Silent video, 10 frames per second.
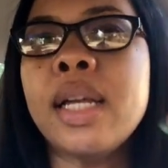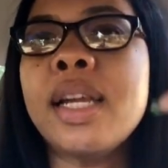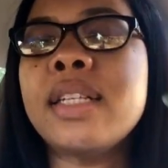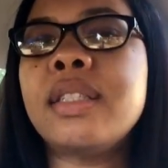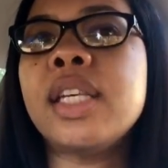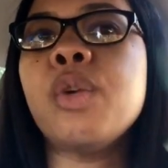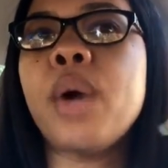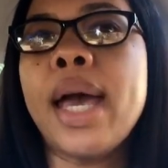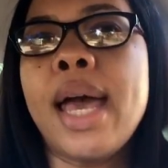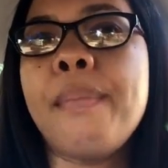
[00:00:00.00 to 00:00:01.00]
Let's see
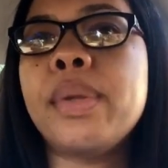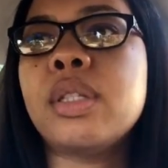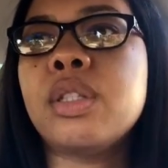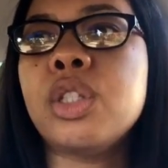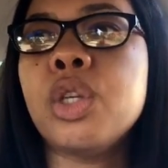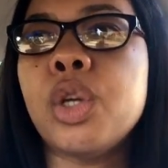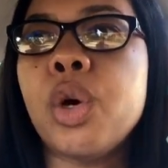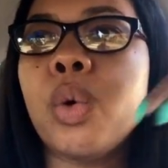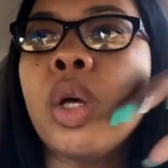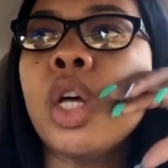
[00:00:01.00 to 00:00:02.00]
what happens, you
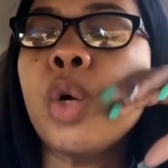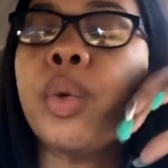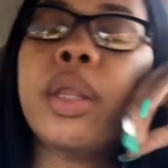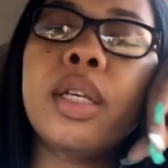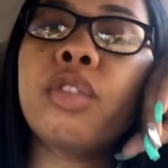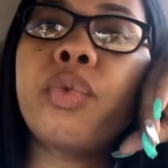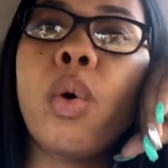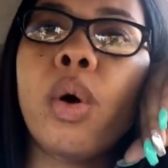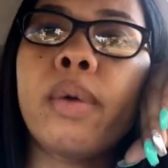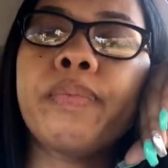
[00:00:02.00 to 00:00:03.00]
know, with this
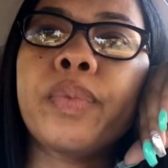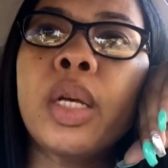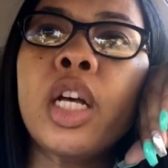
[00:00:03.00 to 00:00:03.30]
forum.